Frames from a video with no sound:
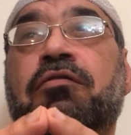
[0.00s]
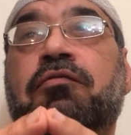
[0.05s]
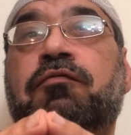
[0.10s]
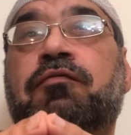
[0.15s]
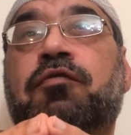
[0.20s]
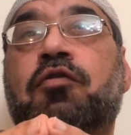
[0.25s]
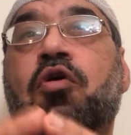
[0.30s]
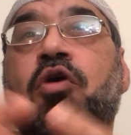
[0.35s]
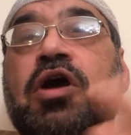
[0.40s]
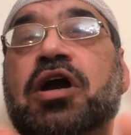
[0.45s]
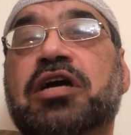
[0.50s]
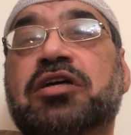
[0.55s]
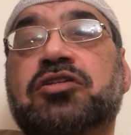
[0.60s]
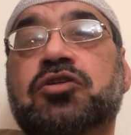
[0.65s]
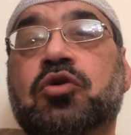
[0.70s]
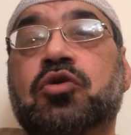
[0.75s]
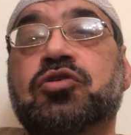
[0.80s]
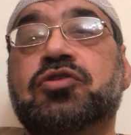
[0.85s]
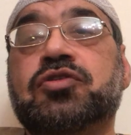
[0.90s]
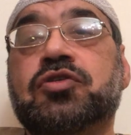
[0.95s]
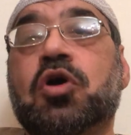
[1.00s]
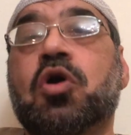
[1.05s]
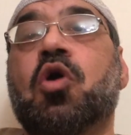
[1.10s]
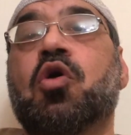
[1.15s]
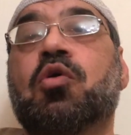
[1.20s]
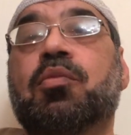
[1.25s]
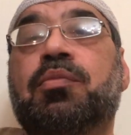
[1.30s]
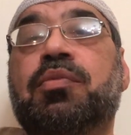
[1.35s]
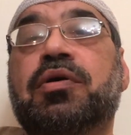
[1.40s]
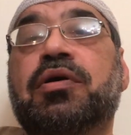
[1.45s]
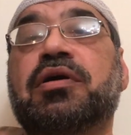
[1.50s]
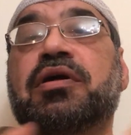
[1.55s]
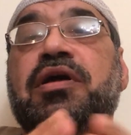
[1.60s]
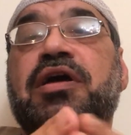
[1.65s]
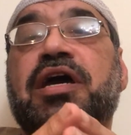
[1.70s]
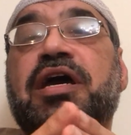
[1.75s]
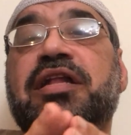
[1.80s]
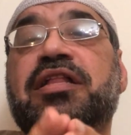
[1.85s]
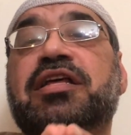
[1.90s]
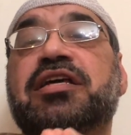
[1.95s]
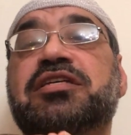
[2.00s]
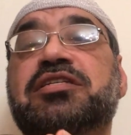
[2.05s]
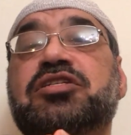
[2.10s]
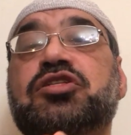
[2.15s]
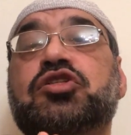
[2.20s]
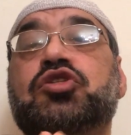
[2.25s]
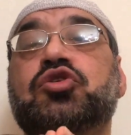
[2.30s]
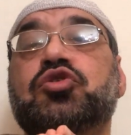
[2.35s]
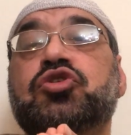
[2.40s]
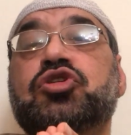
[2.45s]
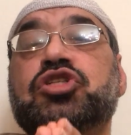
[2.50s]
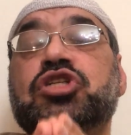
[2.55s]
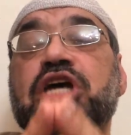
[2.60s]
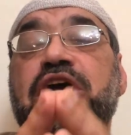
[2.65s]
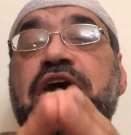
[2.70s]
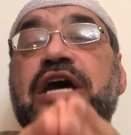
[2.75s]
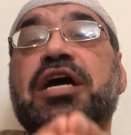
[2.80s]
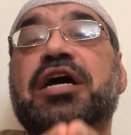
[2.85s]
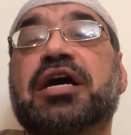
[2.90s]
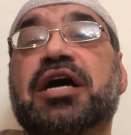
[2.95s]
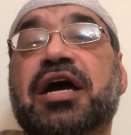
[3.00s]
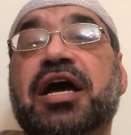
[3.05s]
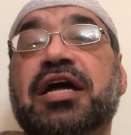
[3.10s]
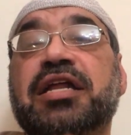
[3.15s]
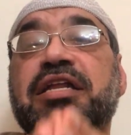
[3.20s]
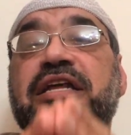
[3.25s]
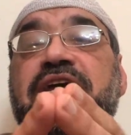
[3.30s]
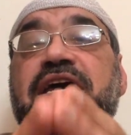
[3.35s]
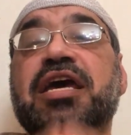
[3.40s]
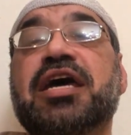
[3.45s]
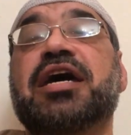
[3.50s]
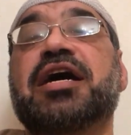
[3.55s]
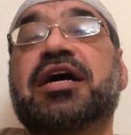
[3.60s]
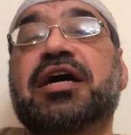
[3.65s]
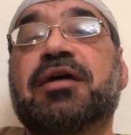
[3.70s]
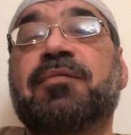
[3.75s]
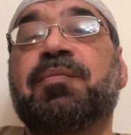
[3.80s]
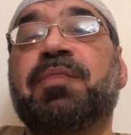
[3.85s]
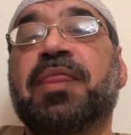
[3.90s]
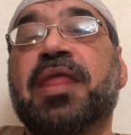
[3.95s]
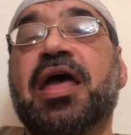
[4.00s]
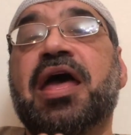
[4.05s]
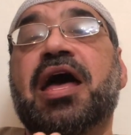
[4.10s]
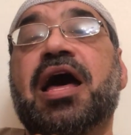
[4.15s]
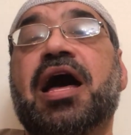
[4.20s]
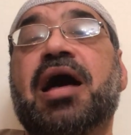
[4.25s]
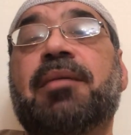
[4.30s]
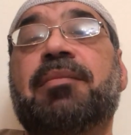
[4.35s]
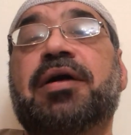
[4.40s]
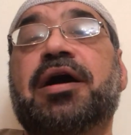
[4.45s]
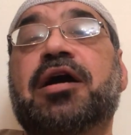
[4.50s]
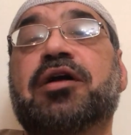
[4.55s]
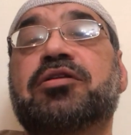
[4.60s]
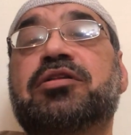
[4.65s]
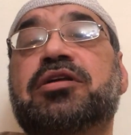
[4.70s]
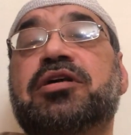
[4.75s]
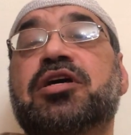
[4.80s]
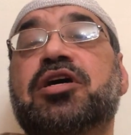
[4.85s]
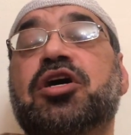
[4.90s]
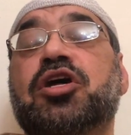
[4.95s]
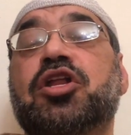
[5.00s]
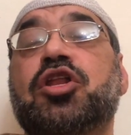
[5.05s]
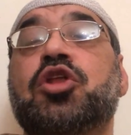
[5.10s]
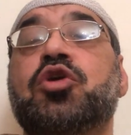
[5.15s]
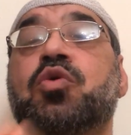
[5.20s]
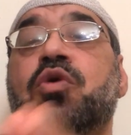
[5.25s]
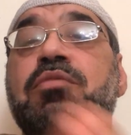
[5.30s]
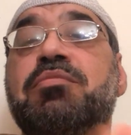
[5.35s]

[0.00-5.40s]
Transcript: focus or scope. It is to share and care about new